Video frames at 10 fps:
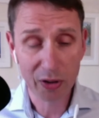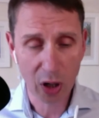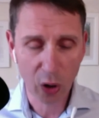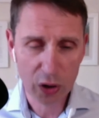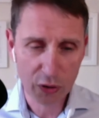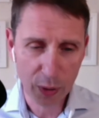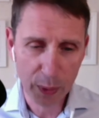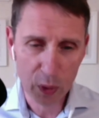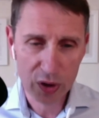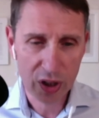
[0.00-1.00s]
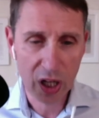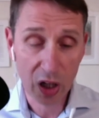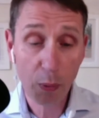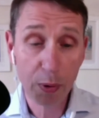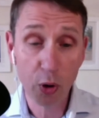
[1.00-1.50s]
not lots of reports, a
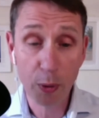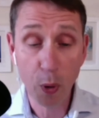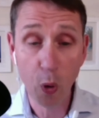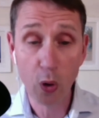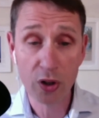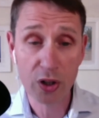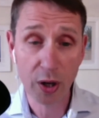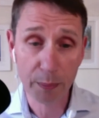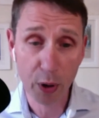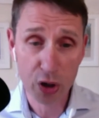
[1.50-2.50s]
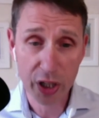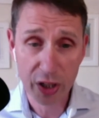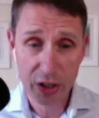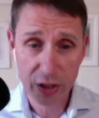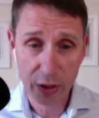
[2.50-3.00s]
couple of reports on
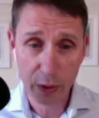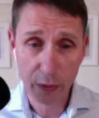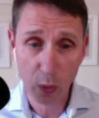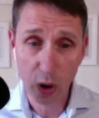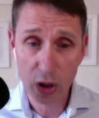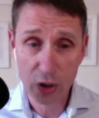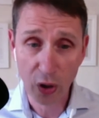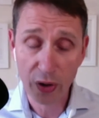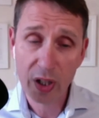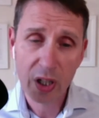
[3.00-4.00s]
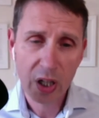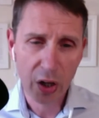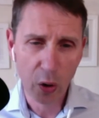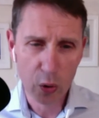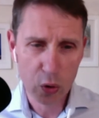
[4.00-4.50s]
projects you've worked on,
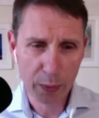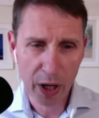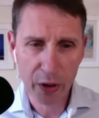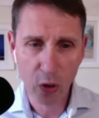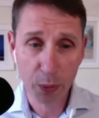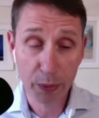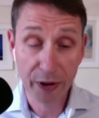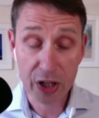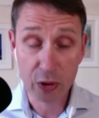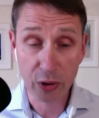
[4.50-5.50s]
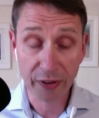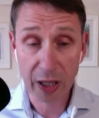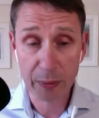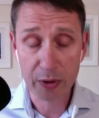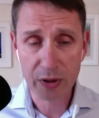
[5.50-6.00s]
and also about your professional
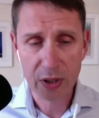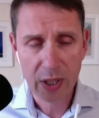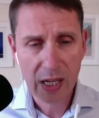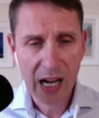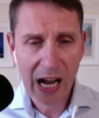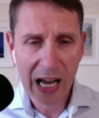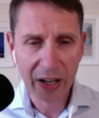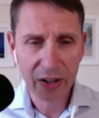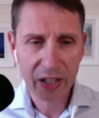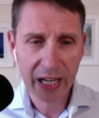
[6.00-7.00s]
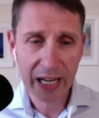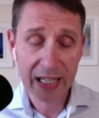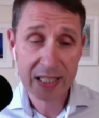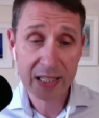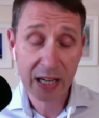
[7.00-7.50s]
development, and
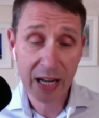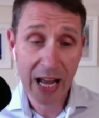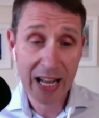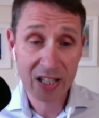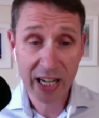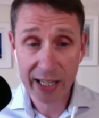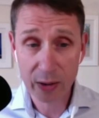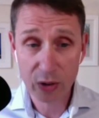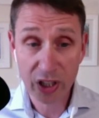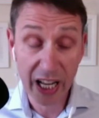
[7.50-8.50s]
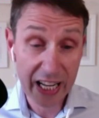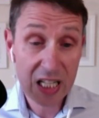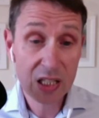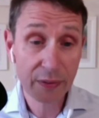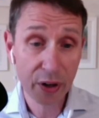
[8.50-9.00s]
it entails an
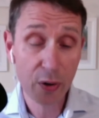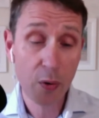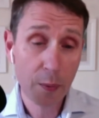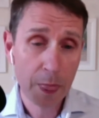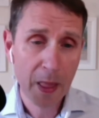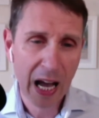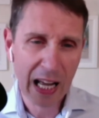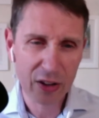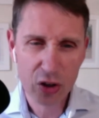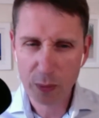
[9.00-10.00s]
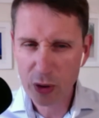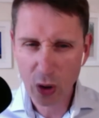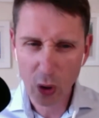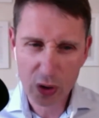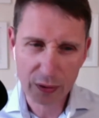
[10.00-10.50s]
interview and some
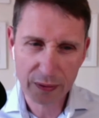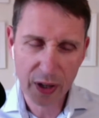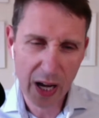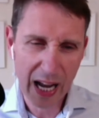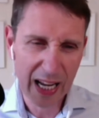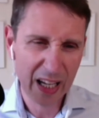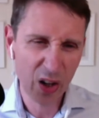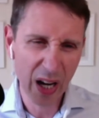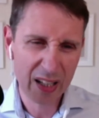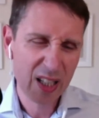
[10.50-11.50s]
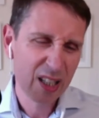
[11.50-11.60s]
sort of uh, you know